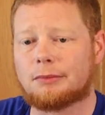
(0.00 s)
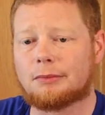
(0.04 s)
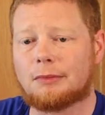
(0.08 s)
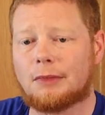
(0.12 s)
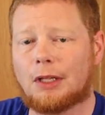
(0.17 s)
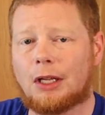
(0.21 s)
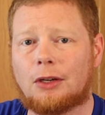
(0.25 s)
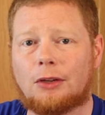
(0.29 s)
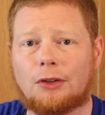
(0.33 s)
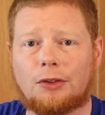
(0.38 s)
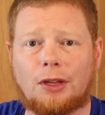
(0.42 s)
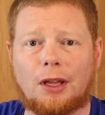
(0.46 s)

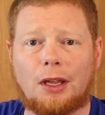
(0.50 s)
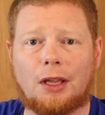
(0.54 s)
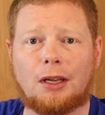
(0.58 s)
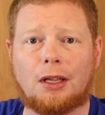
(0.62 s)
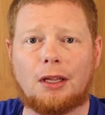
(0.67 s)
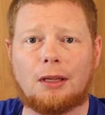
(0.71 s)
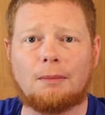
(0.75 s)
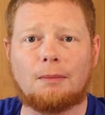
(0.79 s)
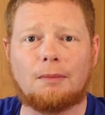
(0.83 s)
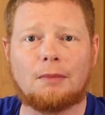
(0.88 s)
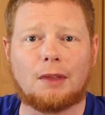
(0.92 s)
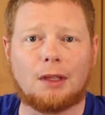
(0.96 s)

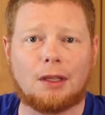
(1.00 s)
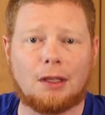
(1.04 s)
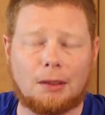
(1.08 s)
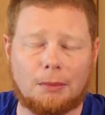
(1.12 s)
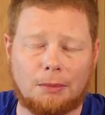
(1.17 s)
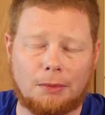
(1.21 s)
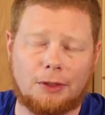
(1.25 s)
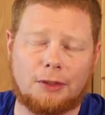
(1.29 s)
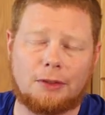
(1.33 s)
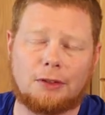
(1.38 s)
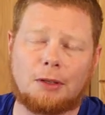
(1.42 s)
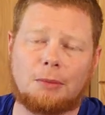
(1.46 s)
entertaining,
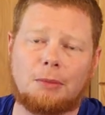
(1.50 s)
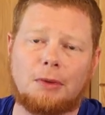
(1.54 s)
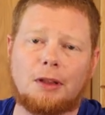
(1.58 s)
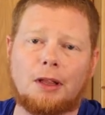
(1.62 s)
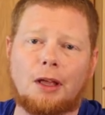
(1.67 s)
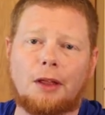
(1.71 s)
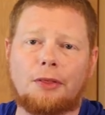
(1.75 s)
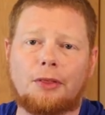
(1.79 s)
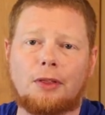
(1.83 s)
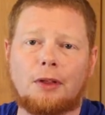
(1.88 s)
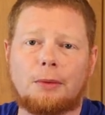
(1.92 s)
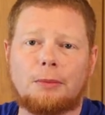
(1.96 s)
please give me
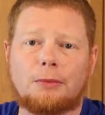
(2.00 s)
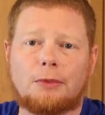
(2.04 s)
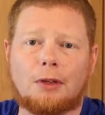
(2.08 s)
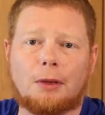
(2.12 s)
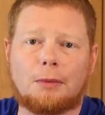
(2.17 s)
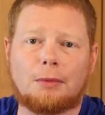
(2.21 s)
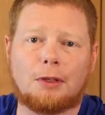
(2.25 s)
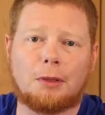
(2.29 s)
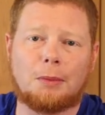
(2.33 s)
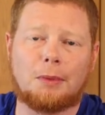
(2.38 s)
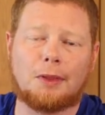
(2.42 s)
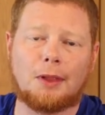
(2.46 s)
that thumbs
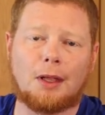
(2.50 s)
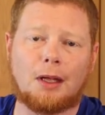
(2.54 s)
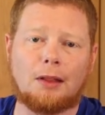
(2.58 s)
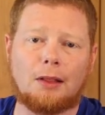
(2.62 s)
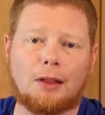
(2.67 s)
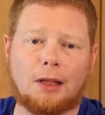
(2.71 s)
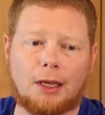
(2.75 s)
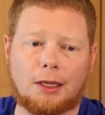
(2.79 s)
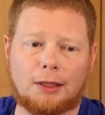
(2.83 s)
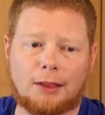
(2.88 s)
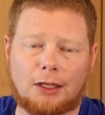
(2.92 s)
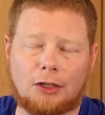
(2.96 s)
up, give me that like.